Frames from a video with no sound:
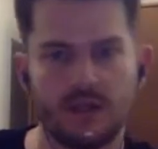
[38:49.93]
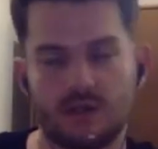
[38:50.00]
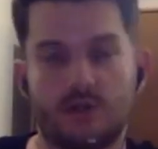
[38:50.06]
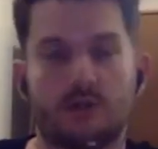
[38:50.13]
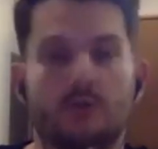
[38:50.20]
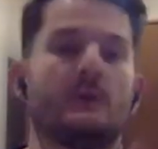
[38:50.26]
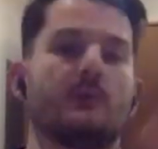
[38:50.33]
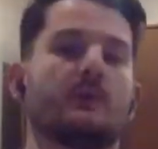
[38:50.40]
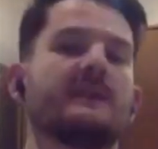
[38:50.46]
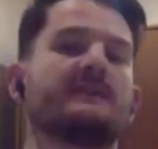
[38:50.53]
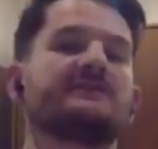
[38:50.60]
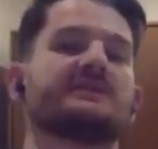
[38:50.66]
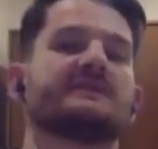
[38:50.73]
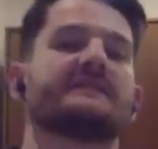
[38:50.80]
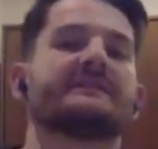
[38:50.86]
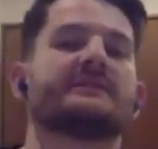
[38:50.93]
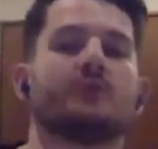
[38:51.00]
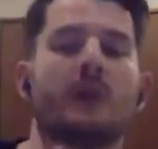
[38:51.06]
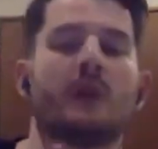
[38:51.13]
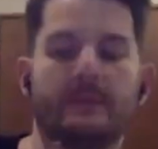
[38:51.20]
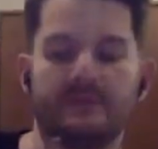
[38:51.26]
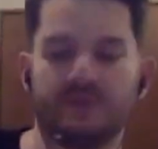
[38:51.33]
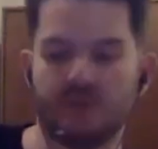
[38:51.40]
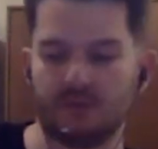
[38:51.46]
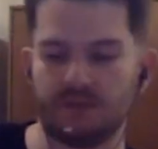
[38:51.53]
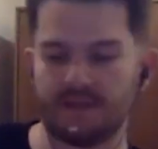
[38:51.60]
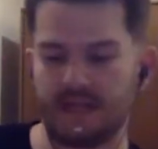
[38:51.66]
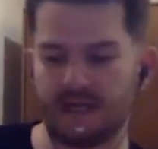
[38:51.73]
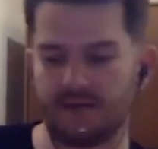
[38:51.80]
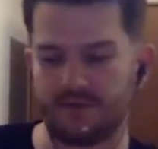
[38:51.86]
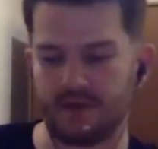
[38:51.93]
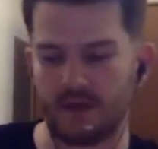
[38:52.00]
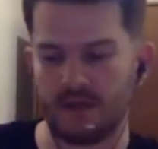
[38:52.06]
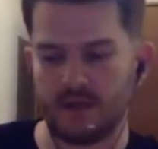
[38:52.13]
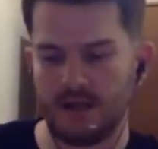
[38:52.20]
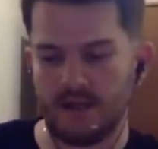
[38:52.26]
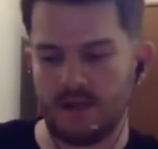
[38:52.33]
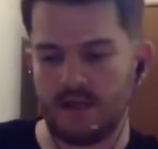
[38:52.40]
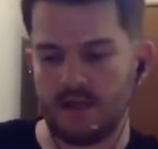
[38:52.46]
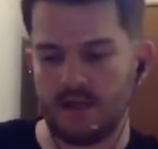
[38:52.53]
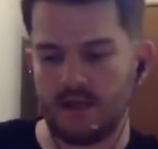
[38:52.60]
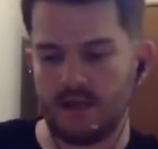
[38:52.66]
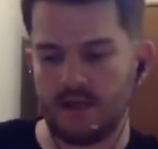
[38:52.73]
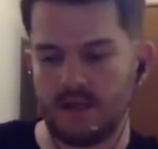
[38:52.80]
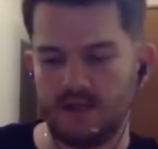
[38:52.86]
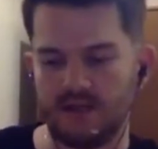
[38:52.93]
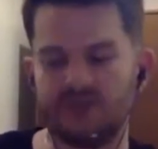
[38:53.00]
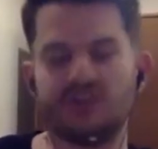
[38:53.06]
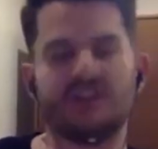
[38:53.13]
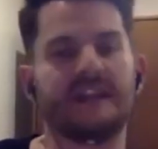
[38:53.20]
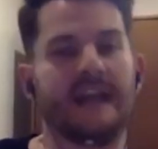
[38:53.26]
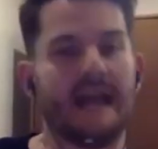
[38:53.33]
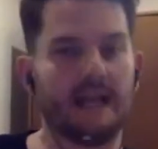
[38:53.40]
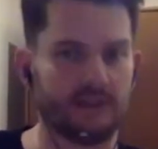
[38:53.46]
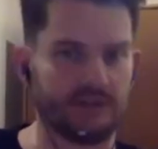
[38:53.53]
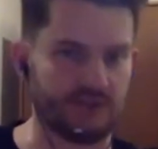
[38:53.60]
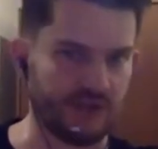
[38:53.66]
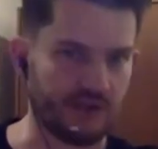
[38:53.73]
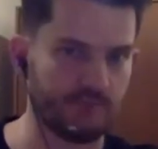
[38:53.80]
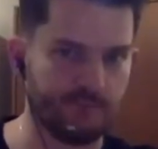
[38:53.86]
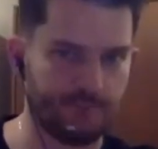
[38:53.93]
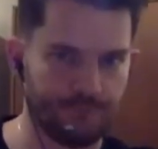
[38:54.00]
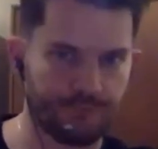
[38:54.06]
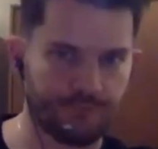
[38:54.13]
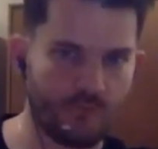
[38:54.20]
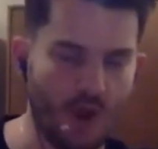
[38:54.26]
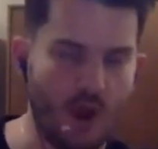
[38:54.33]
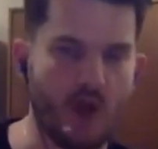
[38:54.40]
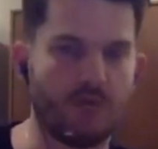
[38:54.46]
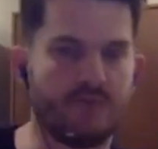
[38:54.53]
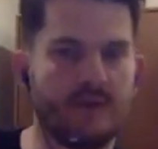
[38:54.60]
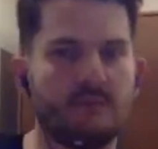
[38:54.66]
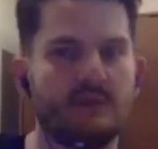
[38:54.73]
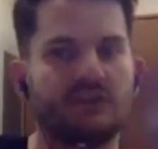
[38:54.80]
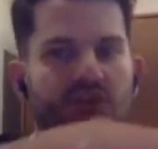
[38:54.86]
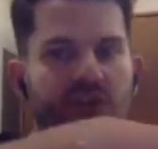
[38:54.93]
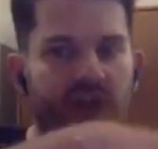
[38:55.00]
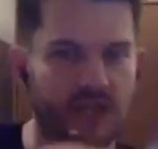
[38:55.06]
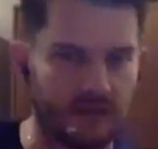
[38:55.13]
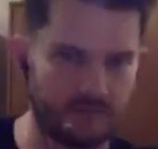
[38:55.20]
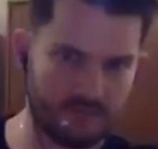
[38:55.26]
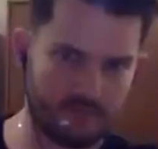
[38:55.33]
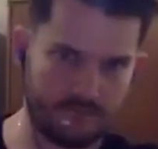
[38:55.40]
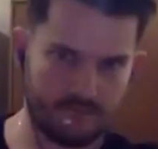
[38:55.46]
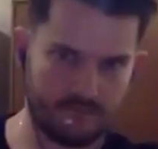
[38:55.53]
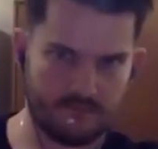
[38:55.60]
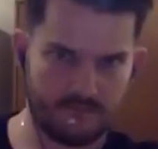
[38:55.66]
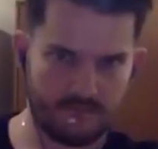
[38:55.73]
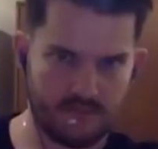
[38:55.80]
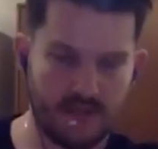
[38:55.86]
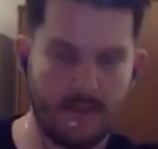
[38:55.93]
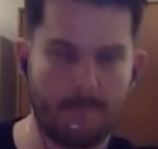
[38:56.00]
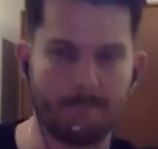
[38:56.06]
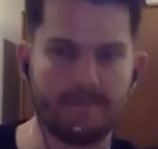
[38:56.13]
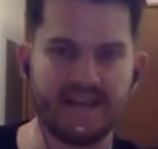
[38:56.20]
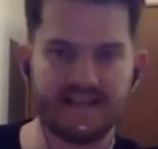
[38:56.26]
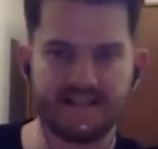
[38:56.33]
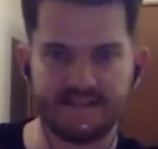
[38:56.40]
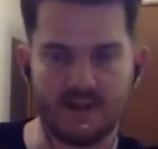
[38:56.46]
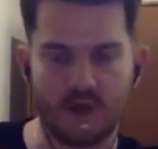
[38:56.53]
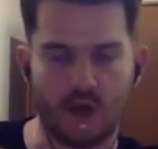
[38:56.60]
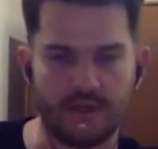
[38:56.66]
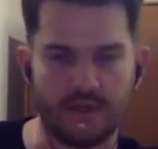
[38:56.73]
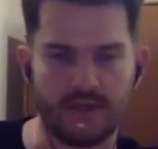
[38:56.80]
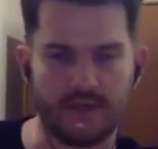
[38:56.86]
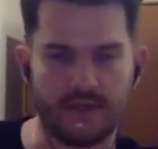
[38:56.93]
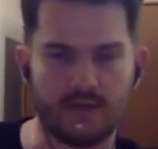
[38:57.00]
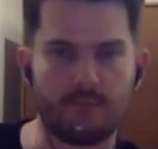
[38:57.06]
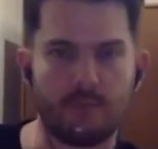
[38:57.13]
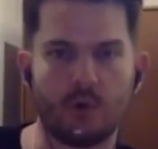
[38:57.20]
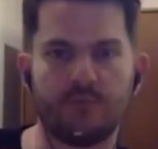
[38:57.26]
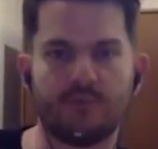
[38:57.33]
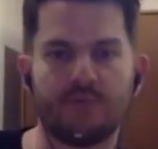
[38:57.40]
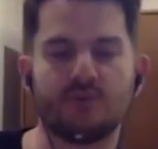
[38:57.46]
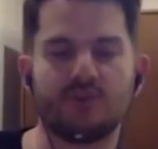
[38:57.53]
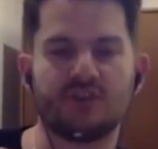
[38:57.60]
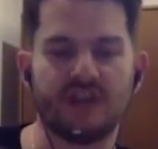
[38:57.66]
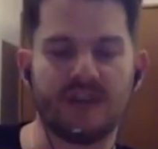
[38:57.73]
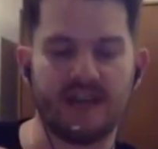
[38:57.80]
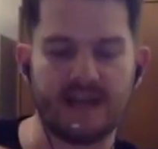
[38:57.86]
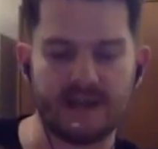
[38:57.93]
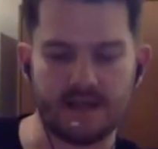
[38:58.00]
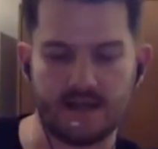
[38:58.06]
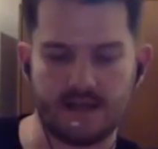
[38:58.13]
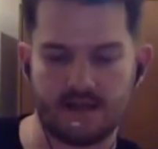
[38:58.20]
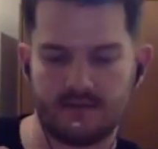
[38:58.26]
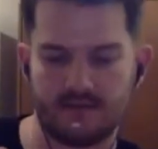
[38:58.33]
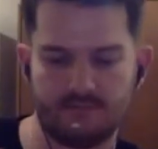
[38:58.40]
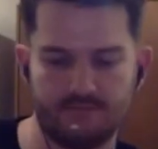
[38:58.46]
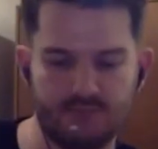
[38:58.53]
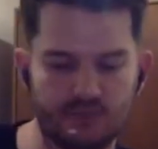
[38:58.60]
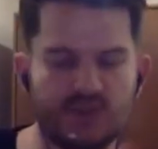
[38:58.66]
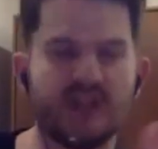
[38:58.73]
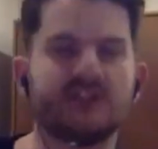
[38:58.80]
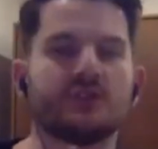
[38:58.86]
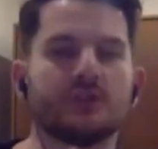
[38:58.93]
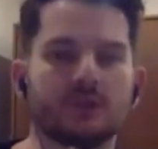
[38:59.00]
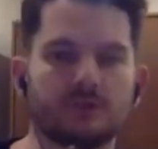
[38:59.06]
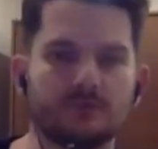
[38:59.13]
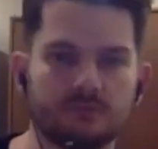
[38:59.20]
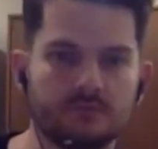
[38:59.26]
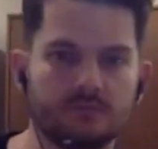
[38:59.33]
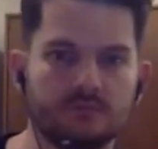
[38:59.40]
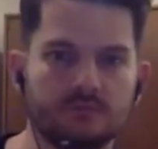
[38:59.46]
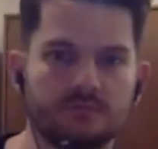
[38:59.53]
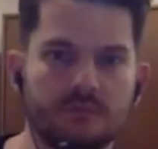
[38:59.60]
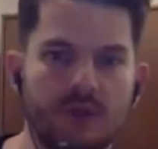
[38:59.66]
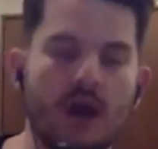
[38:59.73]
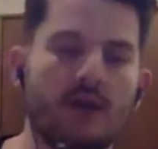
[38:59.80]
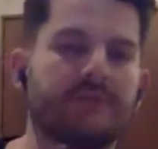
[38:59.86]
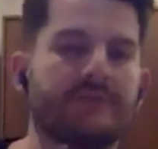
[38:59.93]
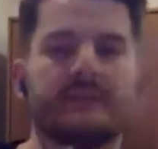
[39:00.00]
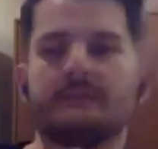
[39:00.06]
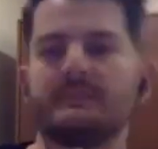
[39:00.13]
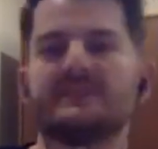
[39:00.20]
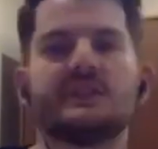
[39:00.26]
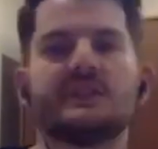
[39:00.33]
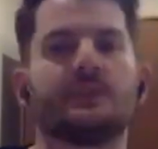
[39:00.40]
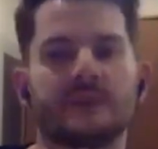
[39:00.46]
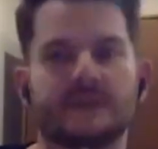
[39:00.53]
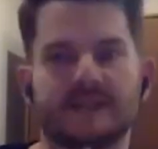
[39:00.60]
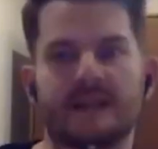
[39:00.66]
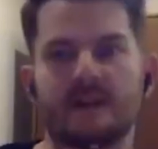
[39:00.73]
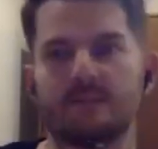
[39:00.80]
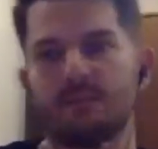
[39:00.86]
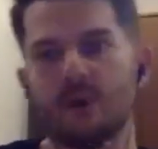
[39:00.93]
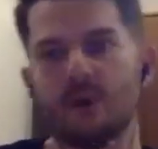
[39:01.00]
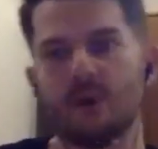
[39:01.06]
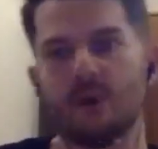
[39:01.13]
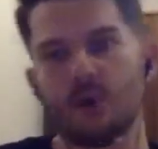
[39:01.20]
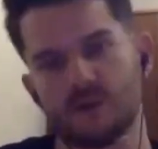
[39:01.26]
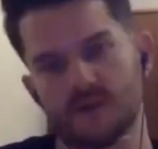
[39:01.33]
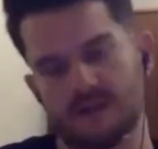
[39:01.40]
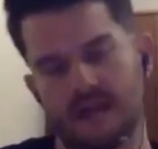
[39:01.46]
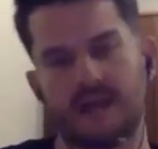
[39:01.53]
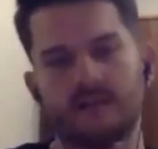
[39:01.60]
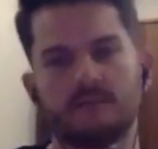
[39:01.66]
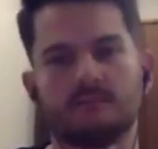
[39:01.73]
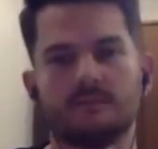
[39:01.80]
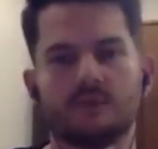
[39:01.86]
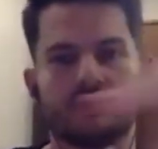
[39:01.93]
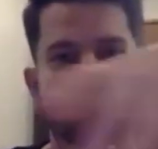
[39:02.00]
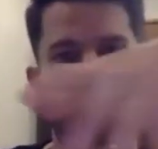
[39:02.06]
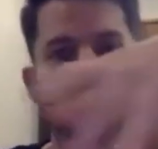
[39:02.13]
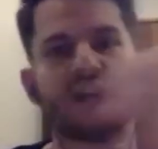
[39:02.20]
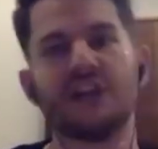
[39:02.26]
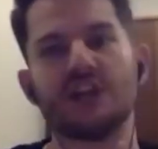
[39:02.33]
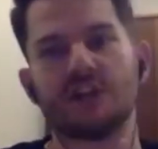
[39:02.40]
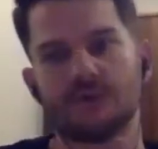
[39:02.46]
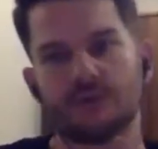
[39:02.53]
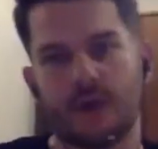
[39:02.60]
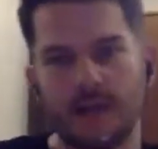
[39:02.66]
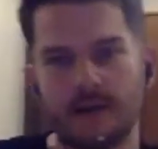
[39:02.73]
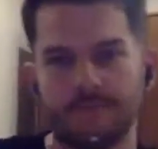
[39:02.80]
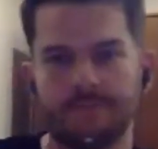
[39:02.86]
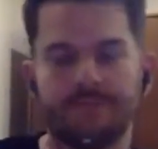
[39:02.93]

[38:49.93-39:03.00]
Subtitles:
So what I've just described to you is kind of a genealogy of a machine based on the morphogenetic potential of the materials that compose that sort of lineage, right?